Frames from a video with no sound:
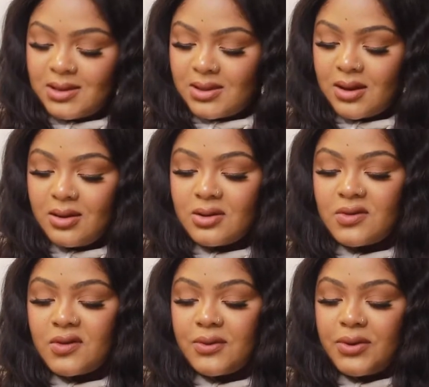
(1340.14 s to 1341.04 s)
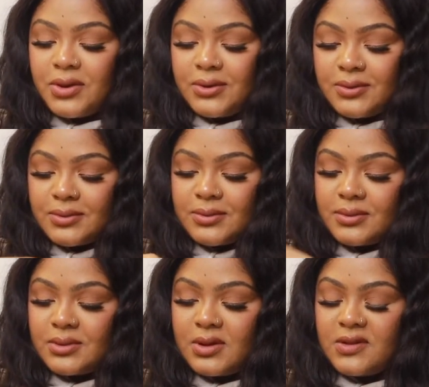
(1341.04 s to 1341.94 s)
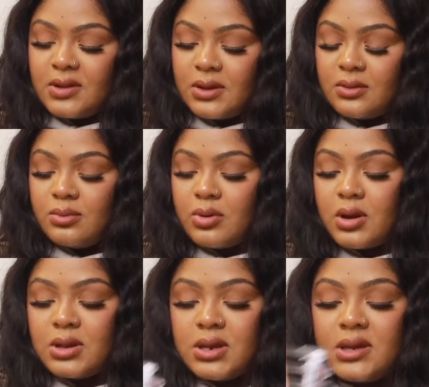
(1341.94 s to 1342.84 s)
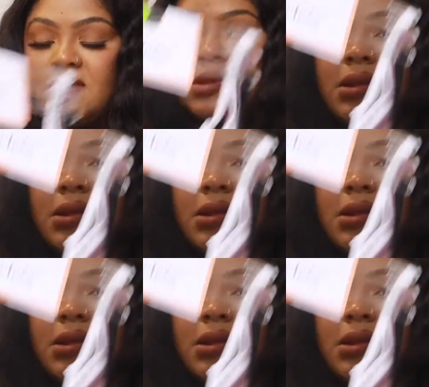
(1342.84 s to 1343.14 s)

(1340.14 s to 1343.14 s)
They are so cute. This little bralette